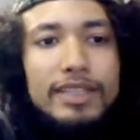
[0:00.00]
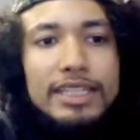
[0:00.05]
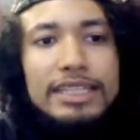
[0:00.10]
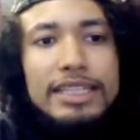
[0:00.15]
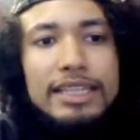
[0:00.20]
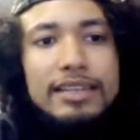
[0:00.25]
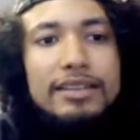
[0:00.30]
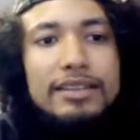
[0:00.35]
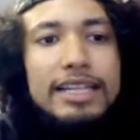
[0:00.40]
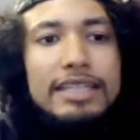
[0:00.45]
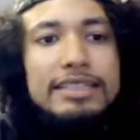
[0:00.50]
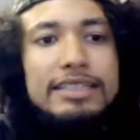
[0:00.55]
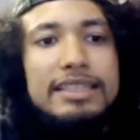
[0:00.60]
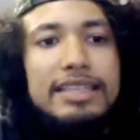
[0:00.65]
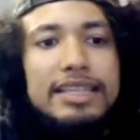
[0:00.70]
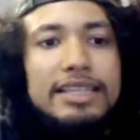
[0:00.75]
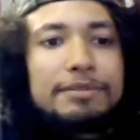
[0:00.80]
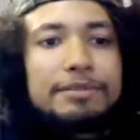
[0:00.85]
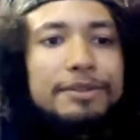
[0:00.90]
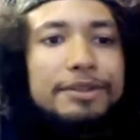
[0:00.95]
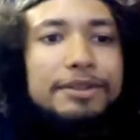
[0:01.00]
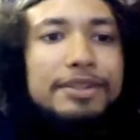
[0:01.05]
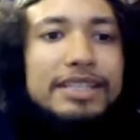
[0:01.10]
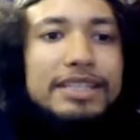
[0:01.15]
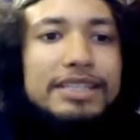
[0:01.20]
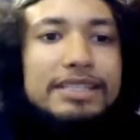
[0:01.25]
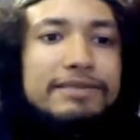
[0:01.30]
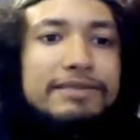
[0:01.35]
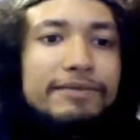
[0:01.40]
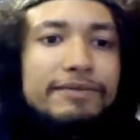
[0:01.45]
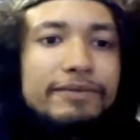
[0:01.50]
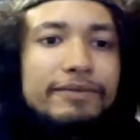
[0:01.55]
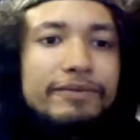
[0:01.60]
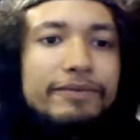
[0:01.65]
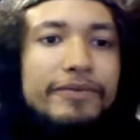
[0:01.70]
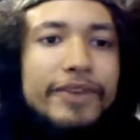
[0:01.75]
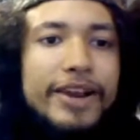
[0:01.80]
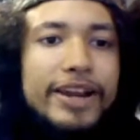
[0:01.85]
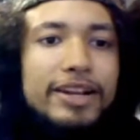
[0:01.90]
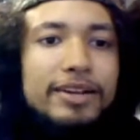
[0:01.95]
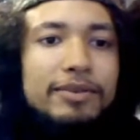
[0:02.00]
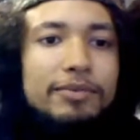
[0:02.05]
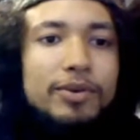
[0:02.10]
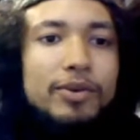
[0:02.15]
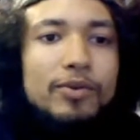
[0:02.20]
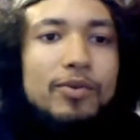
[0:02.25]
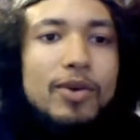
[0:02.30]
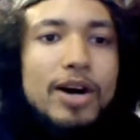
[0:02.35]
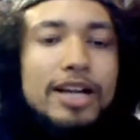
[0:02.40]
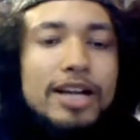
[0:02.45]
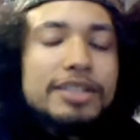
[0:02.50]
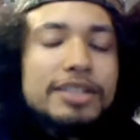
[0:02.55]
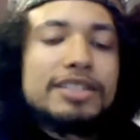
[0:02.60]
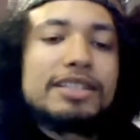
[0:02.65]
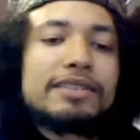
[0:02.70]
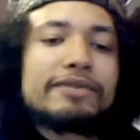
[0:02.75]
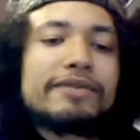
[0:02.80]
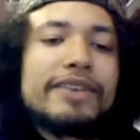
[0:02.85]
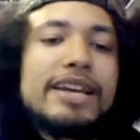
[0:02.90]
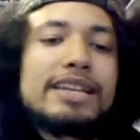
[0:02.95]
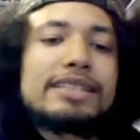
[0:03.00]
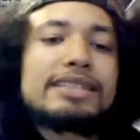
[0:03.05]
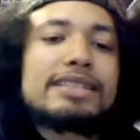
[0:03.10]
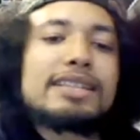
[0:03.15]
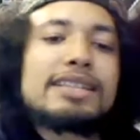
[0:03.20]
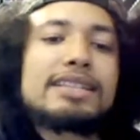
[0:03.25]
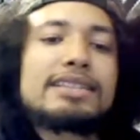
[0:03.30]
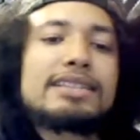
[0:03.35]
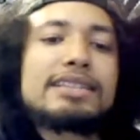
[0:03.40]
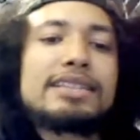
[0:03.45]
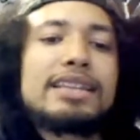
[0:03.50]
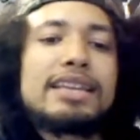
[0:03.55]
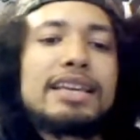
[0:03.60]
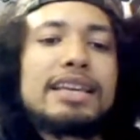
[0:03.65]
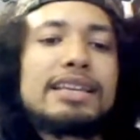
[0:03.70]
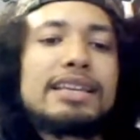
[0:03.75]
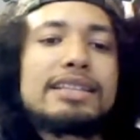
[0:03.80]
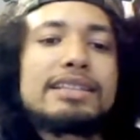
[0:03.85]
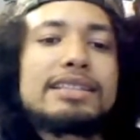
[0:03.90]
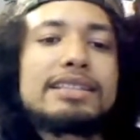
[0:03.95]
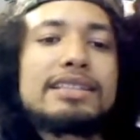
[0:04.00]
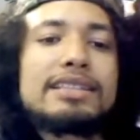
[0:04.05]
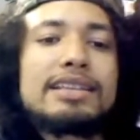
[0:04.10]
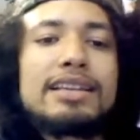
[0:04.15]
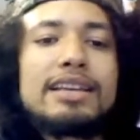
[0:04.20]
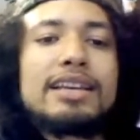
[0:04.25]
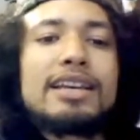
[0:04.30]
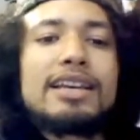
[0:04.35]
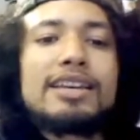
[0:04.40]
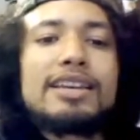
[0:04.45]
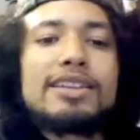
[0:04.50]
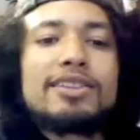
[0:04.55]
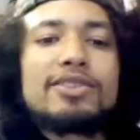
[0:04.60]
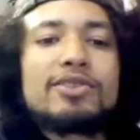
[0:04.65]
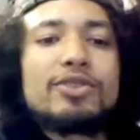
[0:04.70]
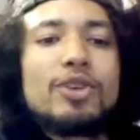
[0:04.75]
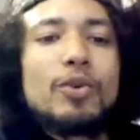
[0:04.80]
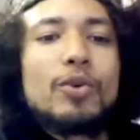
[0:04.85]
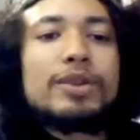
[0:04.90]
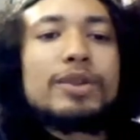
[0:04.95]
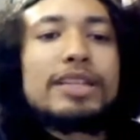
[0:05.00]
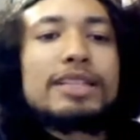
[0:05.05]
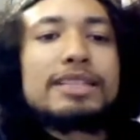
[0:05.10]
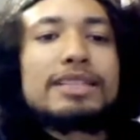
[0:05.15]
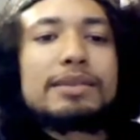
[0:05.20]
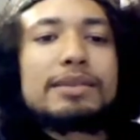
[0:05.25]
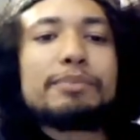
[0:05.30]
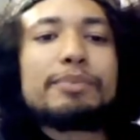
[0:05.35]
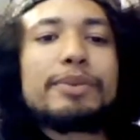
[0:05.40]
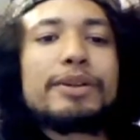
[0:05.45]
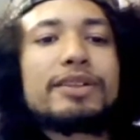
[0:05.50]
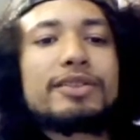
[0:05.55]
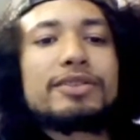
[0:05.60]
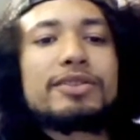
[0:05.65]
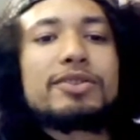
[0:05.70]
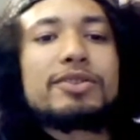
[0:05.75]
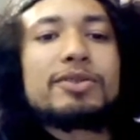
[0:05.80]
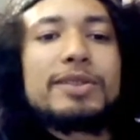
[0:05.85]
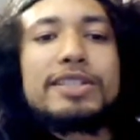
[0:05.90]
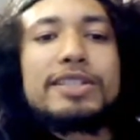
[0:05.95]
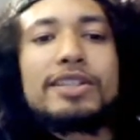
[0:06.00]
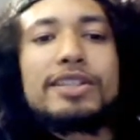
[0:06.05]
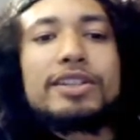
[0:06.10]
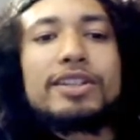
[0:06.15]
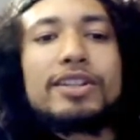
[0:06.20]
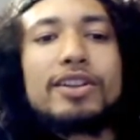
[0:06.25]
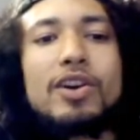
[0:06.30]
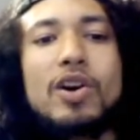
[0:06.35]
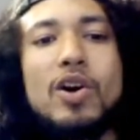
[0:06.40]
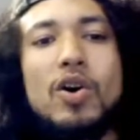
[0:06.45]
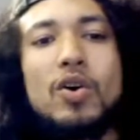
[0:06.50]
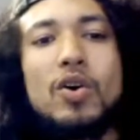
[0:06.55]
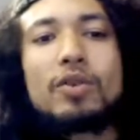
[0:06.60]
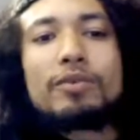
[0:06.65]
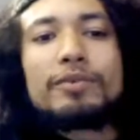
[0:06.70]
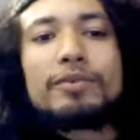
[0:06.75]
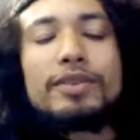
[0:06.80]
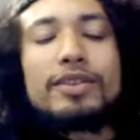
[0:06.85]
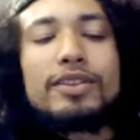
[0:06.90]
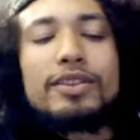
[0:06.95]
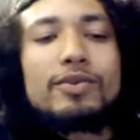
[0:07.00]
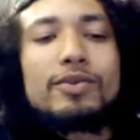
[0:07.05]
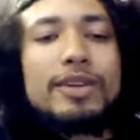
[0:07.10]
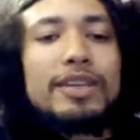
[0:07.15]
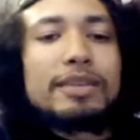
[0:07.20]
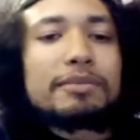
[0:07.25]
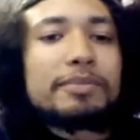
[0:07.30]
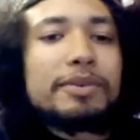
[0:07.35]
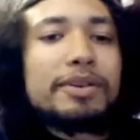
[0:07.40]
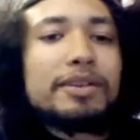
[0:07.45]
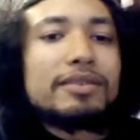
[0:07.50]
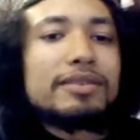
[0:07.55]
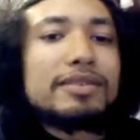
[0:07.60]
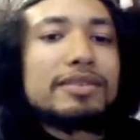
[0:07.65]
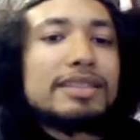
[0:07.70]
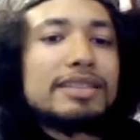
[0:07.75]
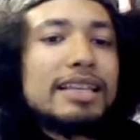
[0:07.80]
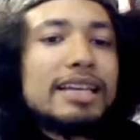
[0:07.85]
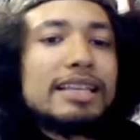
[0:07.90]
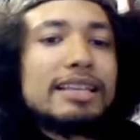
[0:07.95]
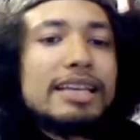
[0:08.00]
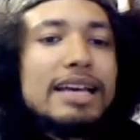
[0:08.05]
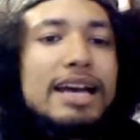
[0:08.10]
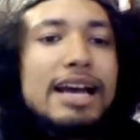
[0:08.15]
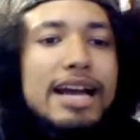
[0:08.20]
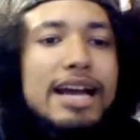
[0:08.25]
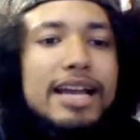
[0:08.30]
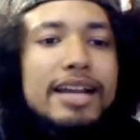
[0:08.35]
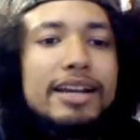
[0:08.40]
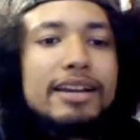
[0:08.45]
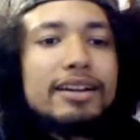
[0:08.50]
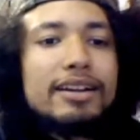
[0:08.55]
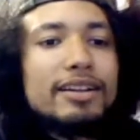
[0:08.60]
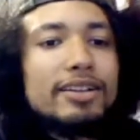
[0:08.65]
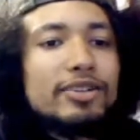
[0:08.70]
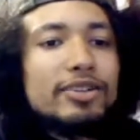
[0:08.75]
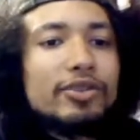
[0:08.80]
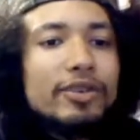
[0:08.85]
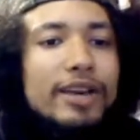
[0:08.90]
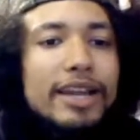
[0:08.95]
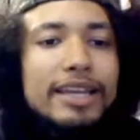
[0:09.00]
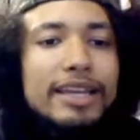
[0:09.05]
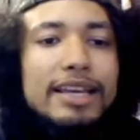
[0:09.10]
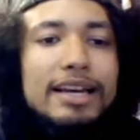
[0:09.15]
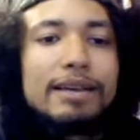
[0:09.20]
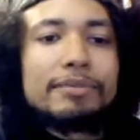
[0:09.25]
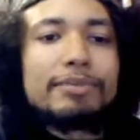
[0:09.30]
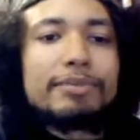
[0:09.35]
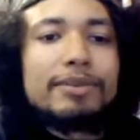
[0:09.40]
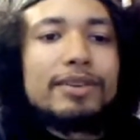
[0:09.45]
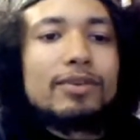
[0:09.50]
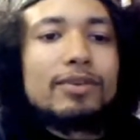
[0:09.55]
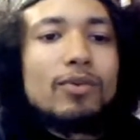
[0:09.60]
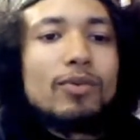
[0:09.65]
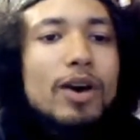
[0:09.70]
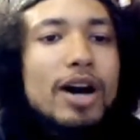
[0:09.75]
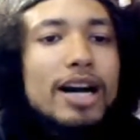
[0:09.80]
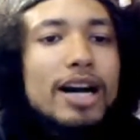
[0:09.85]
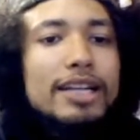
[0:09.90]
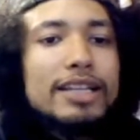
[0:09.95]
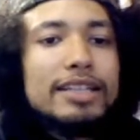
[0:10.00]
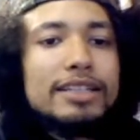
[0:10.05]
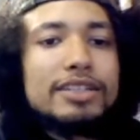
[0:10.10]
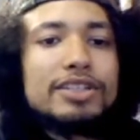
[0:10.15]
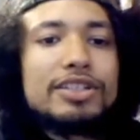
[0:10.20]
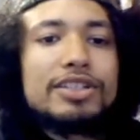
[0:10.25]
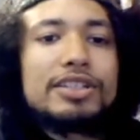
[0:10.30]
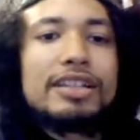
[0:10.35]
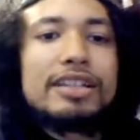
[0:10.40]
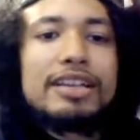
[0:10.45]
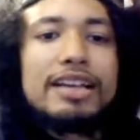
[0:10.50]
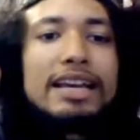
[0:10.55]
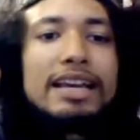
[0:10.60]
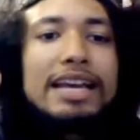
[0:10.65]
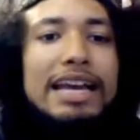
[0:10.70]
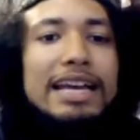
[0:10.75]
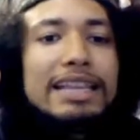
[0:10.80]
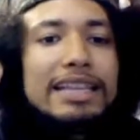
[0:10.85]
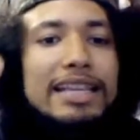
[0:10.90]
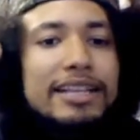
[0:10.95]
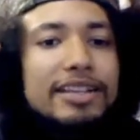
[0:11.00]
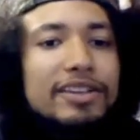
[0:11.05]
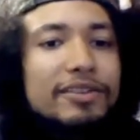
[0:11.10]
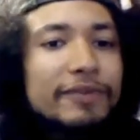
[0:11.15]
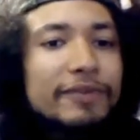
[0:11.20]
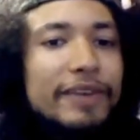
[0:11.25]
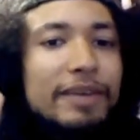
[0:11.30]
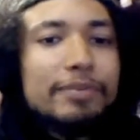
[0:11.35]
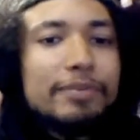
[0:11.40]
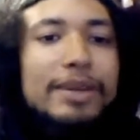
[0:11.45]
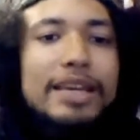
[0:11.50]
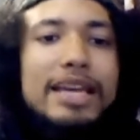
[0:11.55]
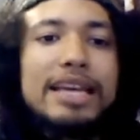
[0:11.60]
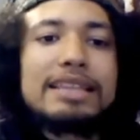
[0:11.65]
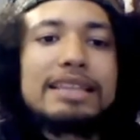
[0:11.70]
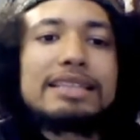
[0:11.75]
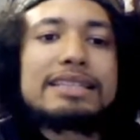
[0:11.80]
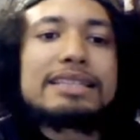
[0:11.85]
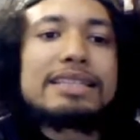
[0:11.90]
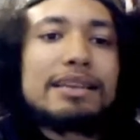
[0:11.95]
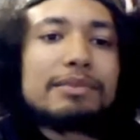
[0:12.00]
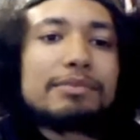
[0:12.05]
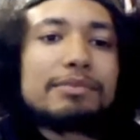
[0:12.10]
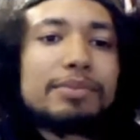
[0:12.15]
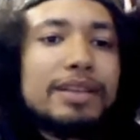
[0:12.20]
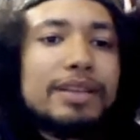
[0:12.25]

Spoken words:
Another nice thing about these variable wattage devices is You don't need to build to a certain ohm. You can build slightly higher, crank up the wattage, and then you're vaping at the same